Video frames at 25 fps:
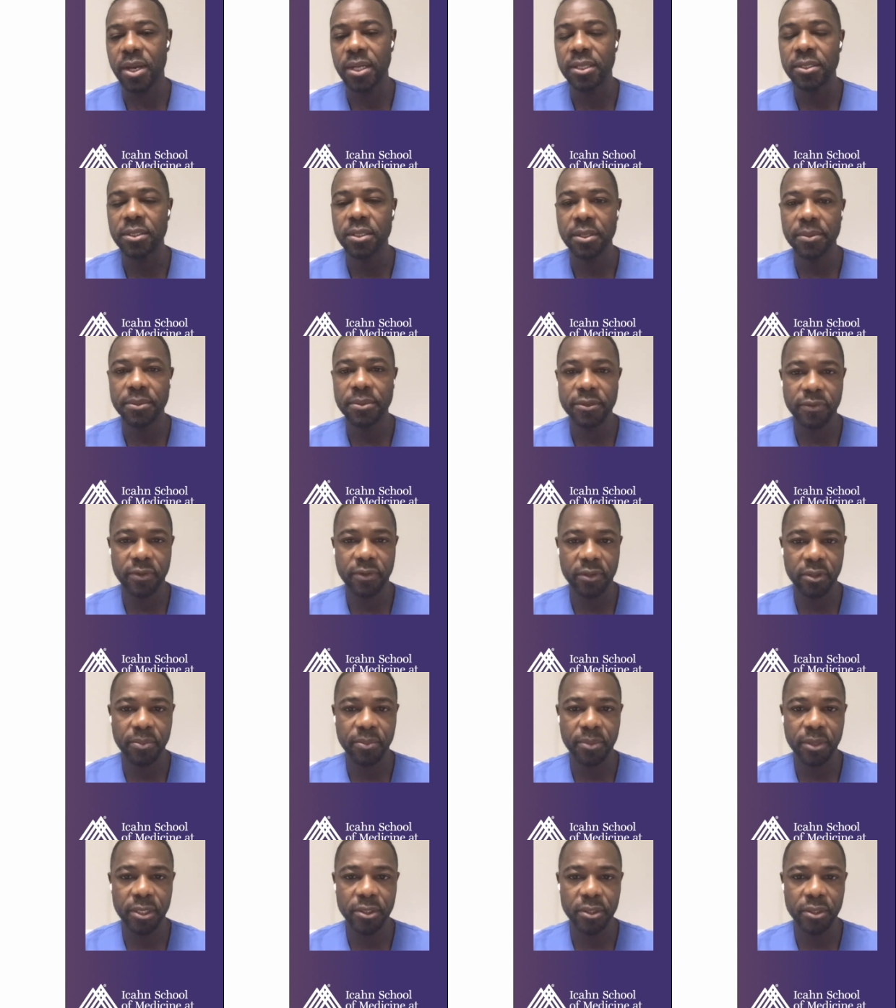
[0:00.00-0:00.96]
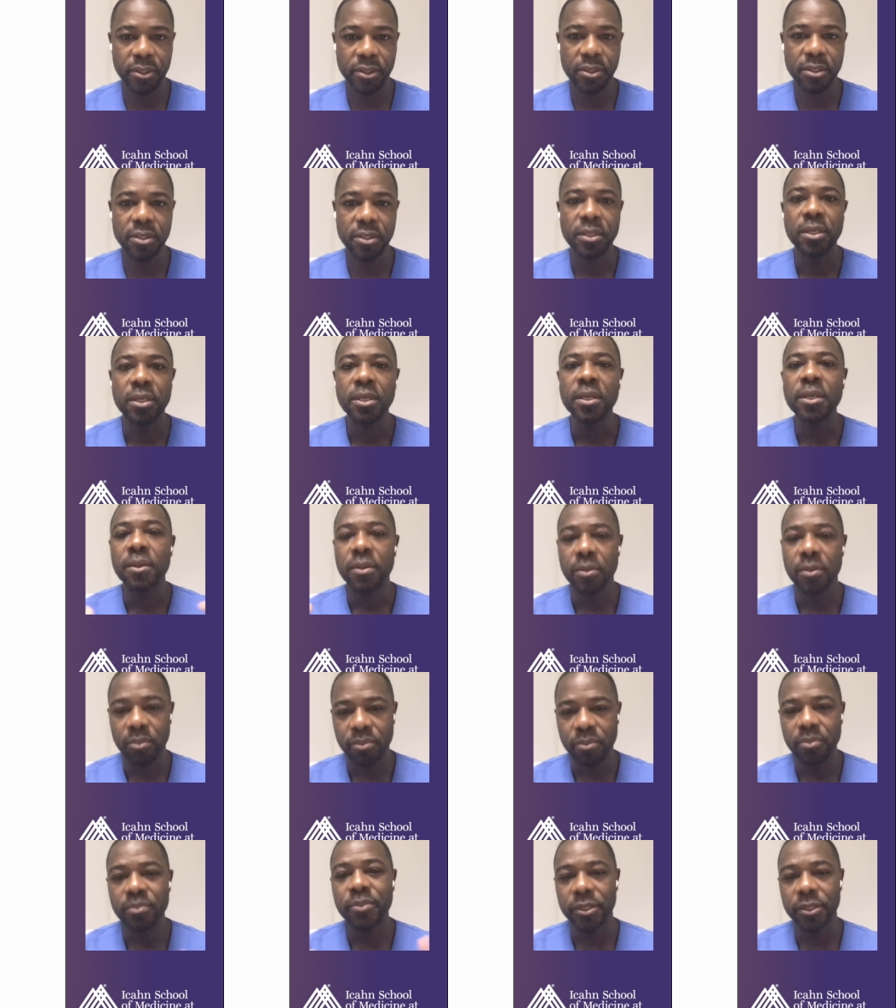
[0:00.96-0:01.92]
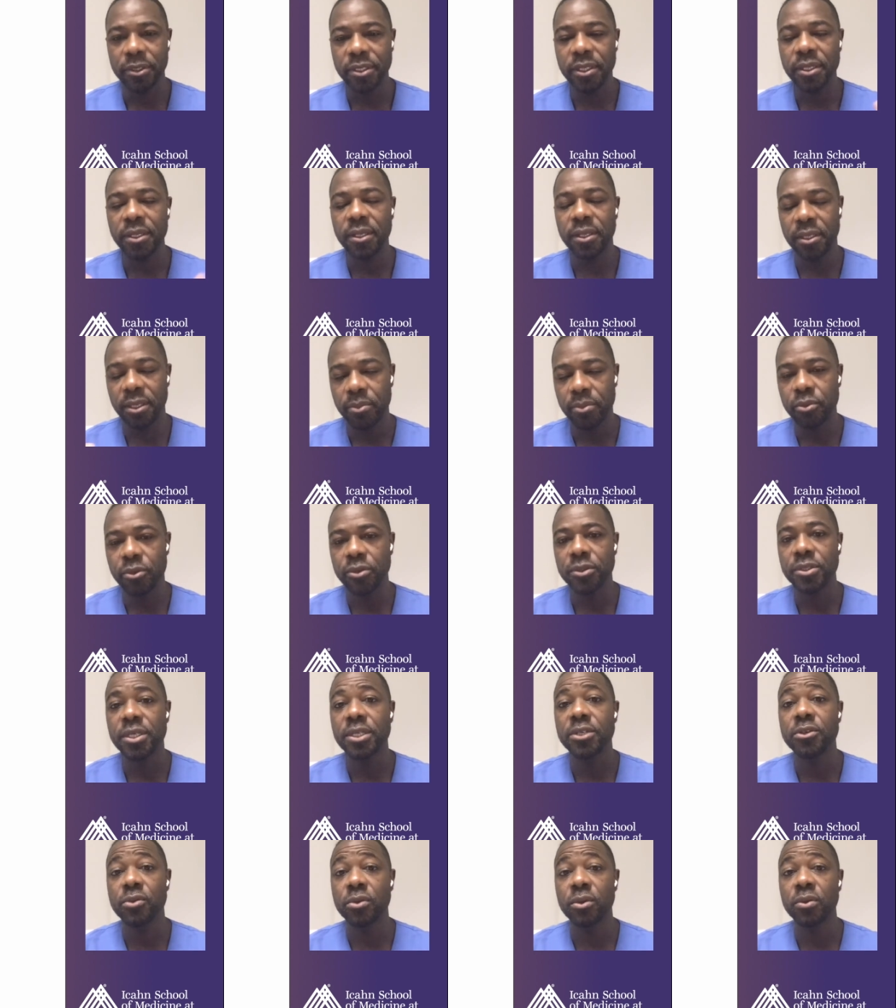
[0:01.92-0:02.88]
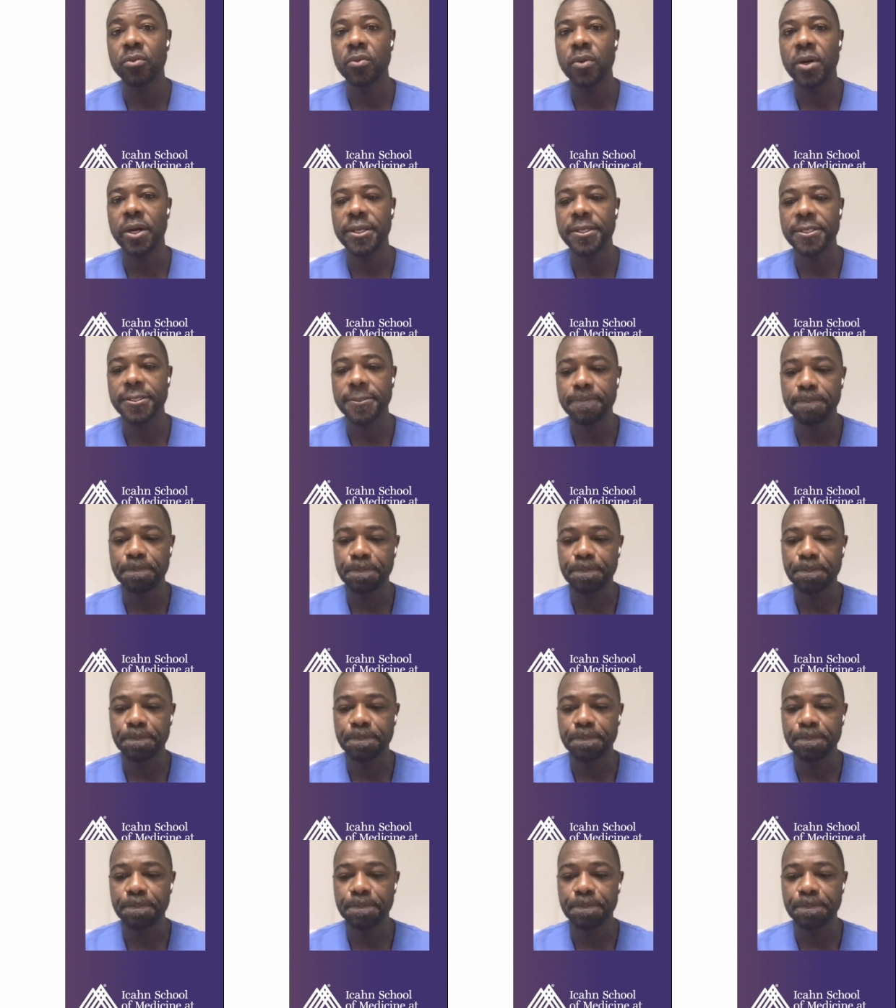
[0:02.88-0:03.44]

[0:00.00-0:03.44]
outcomes for the patients, particularly procedural wise.